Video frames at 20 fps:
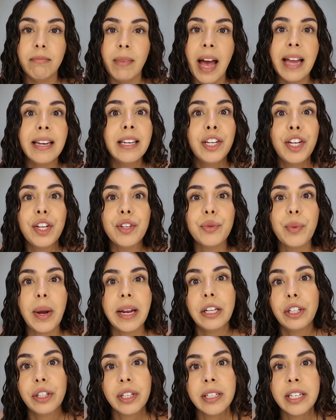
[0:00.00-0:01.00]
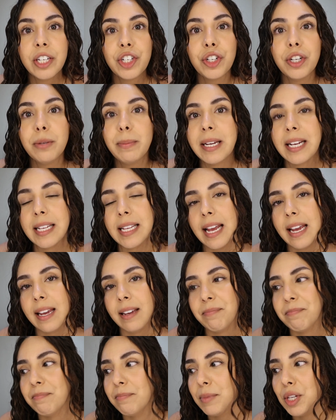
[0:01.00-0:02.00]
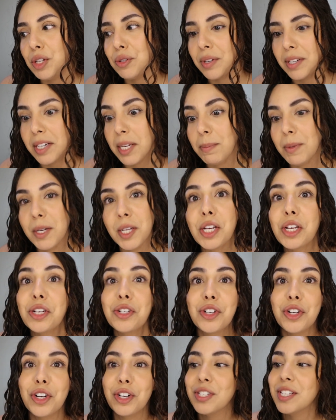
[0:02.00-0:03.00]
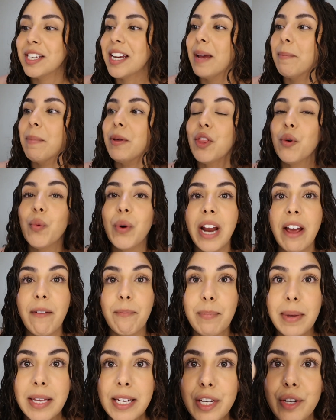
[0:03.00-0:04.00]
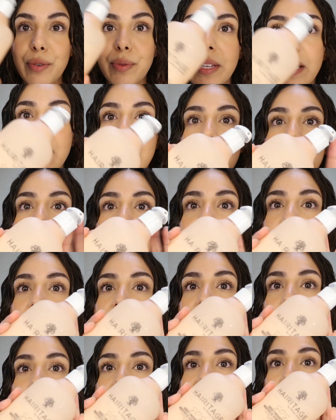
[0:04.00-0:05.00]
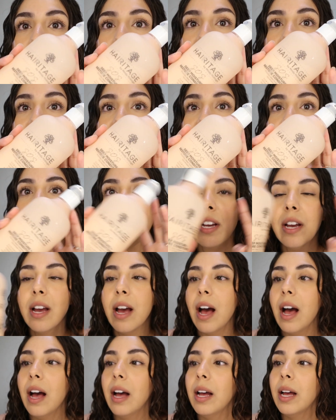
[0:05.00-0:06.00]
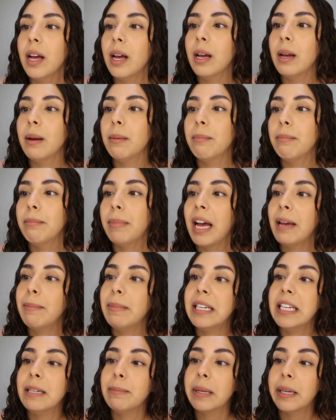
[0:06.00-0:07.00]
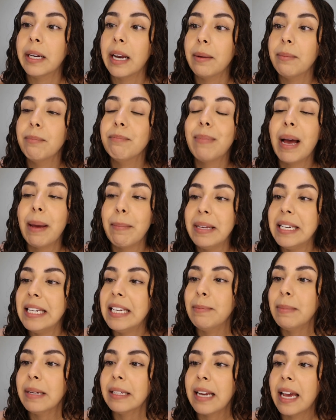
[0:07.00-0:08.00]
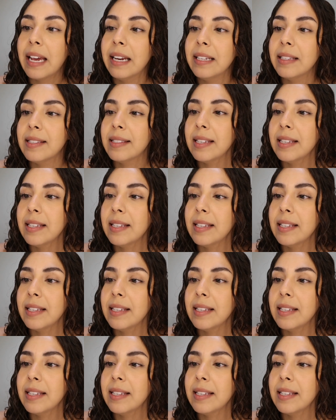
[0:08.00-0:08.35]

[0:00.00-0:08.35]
I didn't use a regular conditioner because I used a deep conditioner today, but the one I've been using is this one from Heritage by Mindy McKnight.